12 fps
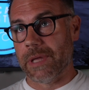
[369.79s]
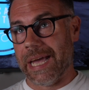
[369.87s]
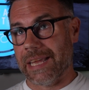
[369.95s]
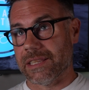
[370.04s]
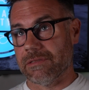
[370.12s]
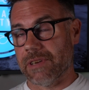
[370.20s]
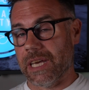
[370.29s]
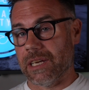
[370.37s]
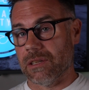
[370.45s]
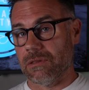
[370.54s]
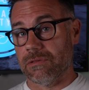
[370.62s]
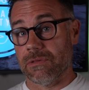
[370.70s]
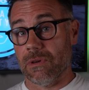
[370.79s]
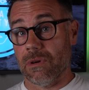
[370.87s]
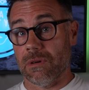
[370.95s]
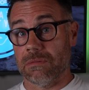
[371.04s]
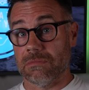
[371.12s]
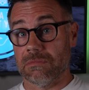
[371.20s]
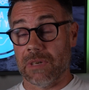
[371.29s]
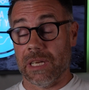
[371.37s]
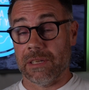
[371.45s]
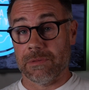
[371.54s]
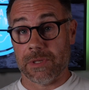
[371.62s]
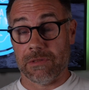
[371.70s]
had the vehicle for,
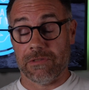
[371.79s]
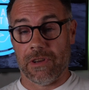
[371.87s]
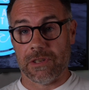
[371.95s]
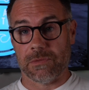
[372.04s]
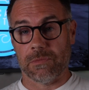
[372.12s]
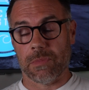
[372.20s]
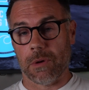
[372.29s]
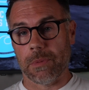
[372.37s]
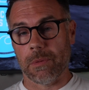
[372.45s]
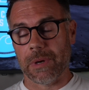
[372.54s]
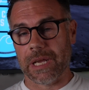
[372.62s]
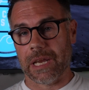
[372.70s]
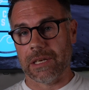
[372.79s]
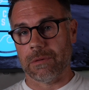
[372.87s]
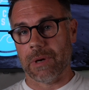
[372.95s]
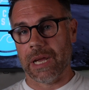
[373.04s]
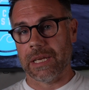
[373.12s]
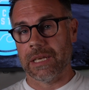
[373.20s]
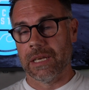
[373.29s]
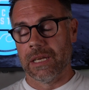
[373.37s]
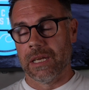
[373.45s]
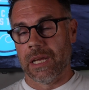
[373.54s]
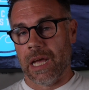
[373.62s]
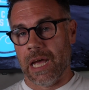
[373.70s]
well, it was the first proper weekend away.
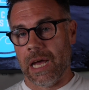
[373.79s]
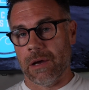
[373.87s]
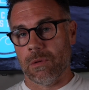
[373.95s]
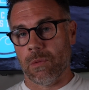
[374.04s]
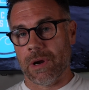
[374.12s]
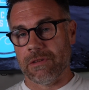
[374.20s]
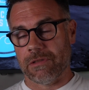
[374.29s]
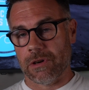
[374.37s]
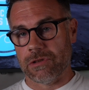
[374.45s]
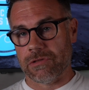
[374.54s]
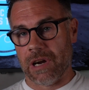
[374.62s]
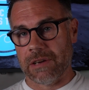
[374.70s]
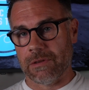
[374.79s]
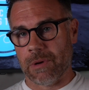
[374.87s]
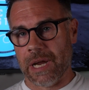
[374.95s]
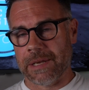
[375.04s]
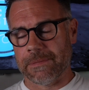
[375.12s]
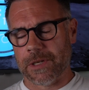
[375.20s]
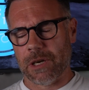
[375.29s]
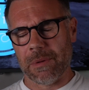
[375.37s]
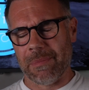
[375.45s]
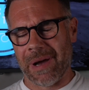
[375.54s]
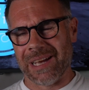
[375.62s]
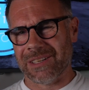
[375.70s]
Went for a drive away,
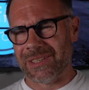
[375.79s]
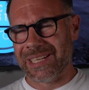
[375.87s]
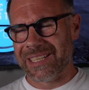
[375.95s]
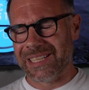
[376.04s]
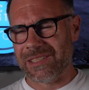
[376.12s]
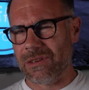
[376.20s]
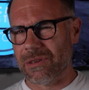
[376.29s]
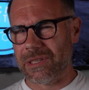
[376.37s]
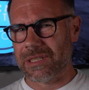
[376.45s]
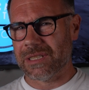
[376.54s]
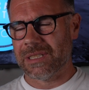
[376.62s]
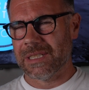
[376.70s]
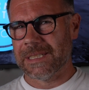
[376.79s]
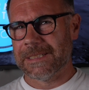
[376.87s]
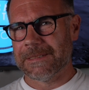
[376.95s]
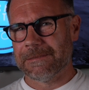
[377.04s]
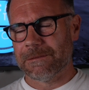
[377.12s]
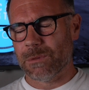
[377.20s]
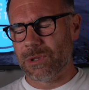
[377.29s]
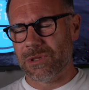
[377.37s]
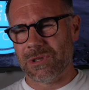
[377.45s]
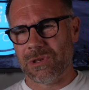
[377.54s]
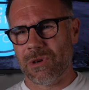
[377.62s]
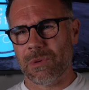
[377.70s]
coming back, could hear this noise.
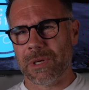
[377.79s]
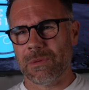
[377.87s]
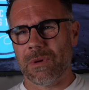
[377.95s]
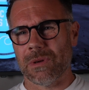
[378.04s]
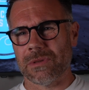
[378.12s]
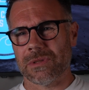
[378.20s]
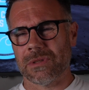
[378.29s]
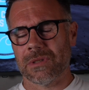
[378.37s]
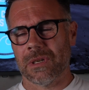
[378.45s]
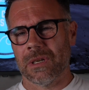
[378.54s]
Wasn't sure what it was.